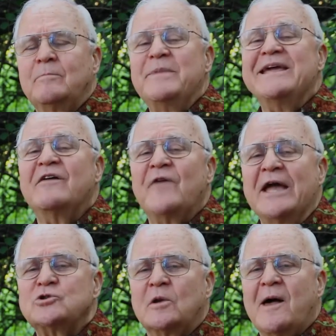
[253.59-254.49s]
being
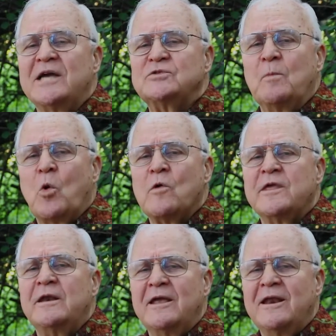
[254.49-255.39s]
evangelized more
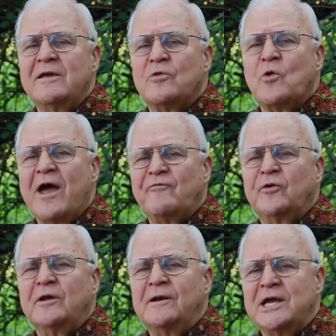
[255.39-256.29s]
than any other
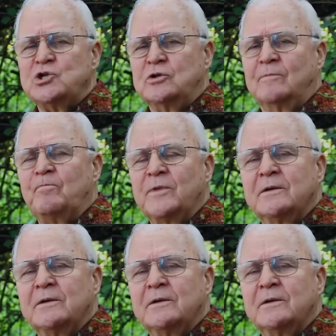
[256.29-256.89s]
African nation.